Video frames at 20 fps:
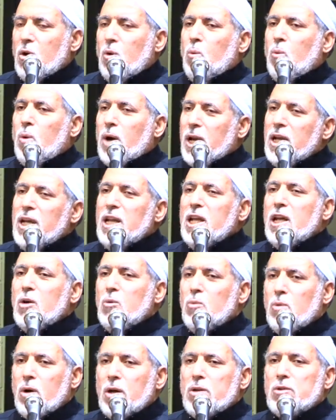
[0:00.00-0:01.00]
What do you
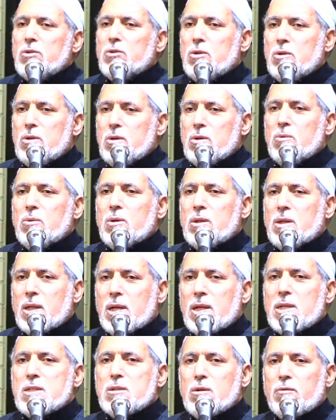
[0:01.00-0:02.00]
want to do with the
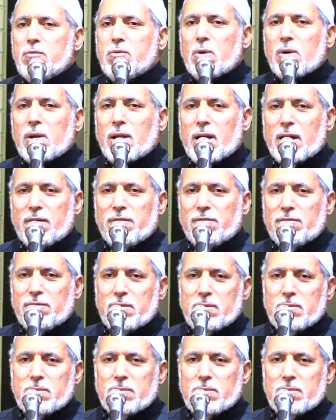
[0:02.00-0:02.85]
rest of your life?